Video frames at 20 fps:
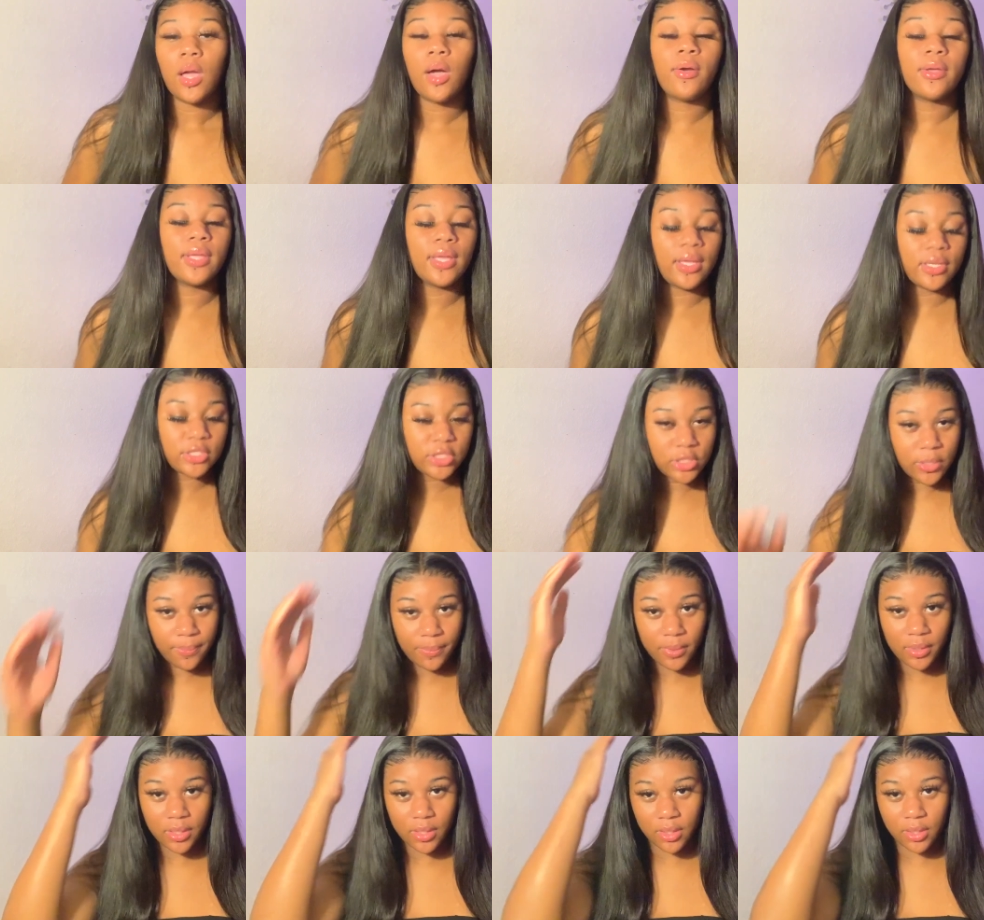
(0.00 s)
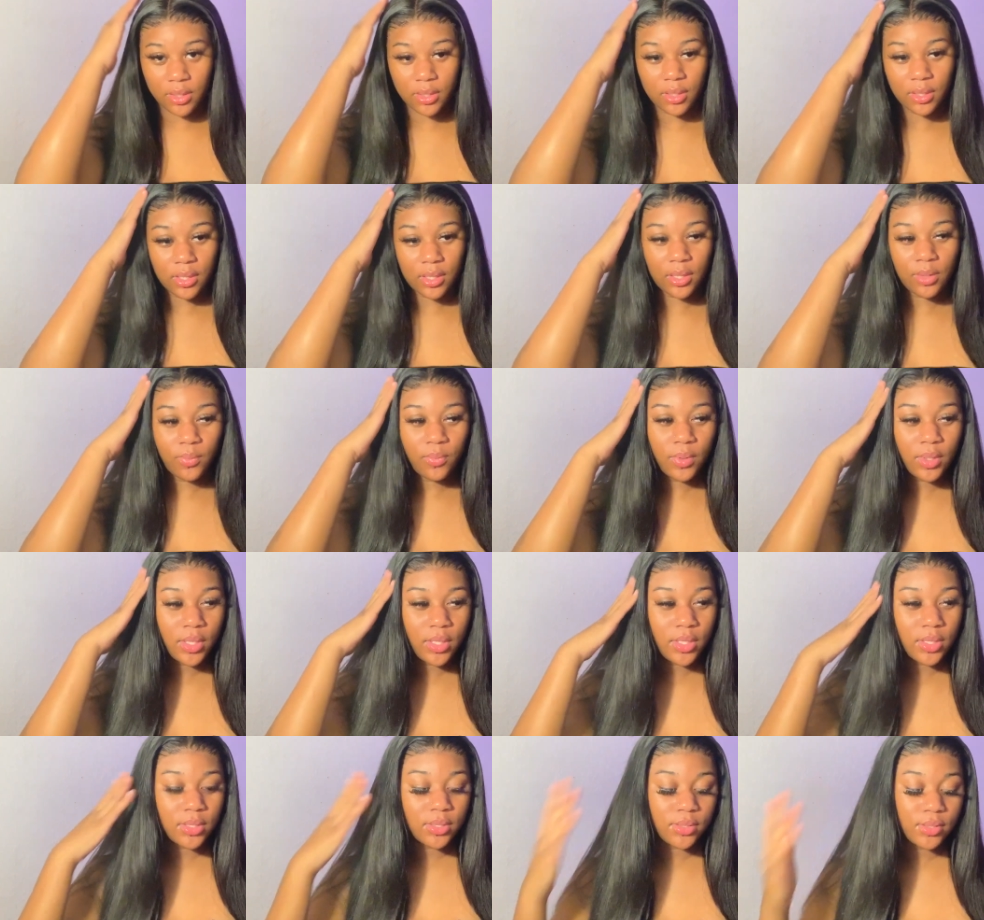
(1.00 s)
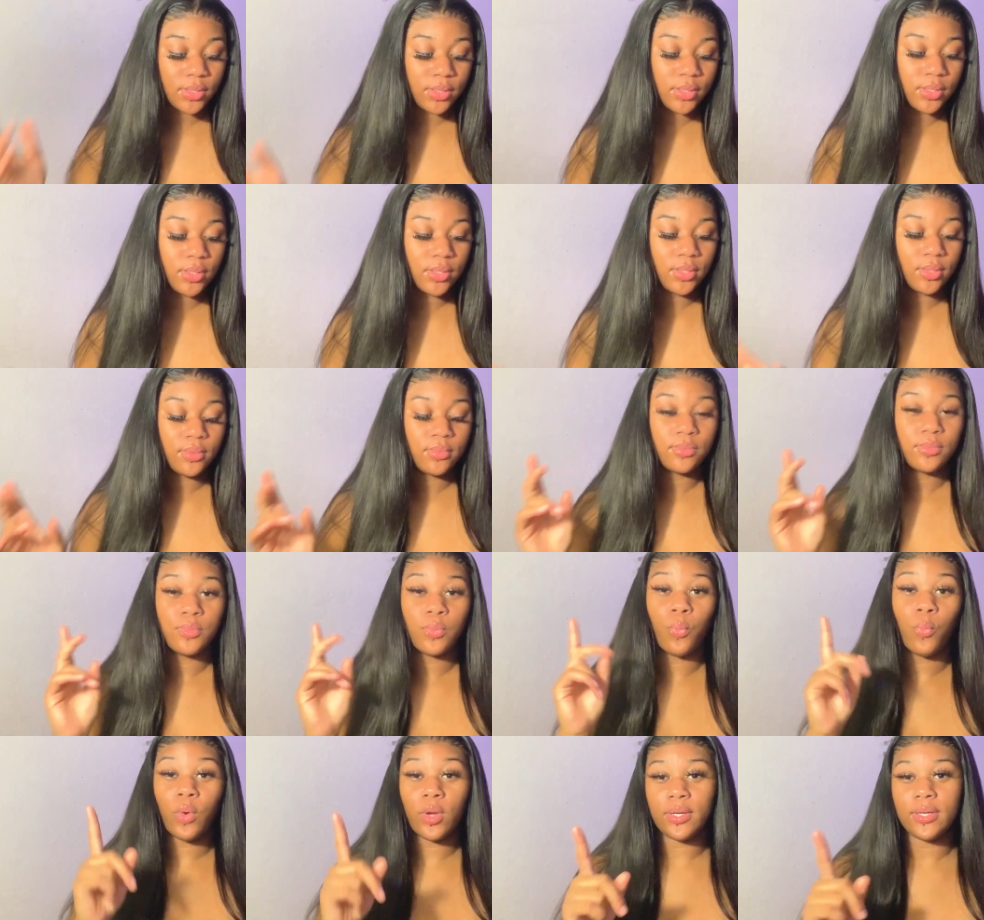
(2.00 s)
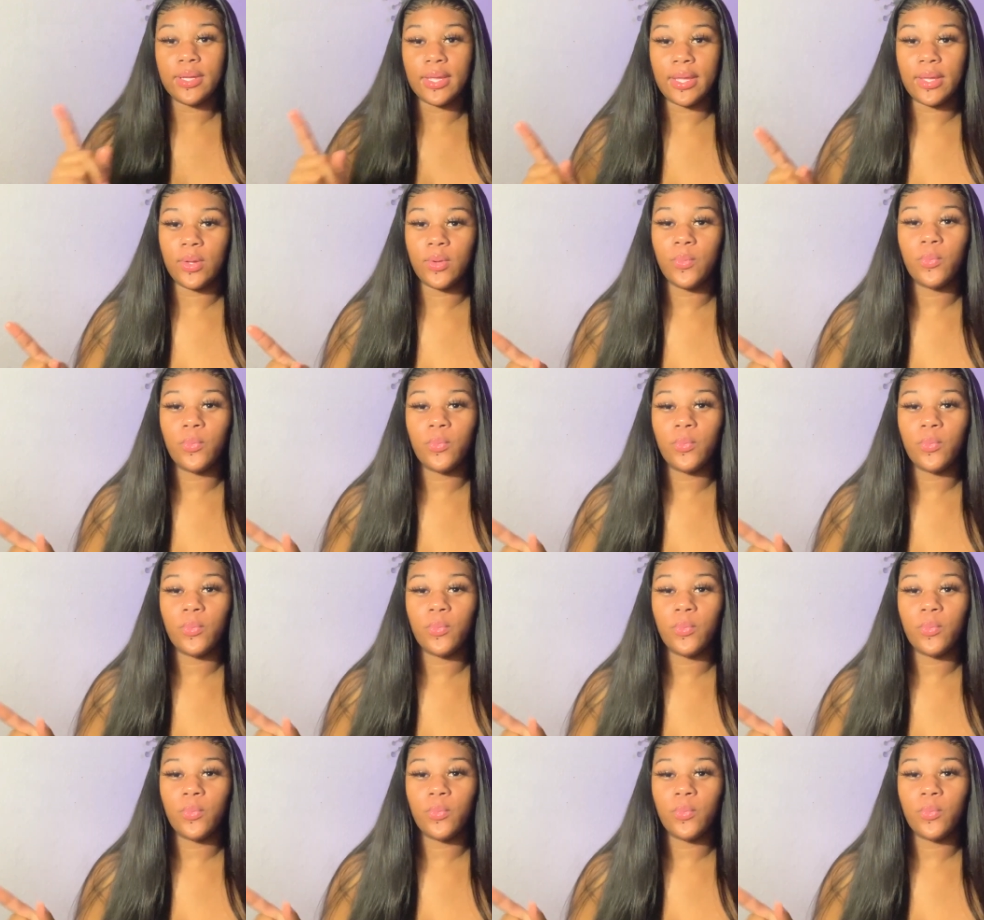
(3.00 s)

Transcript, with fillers: Oh yeah, shipping. It was one day.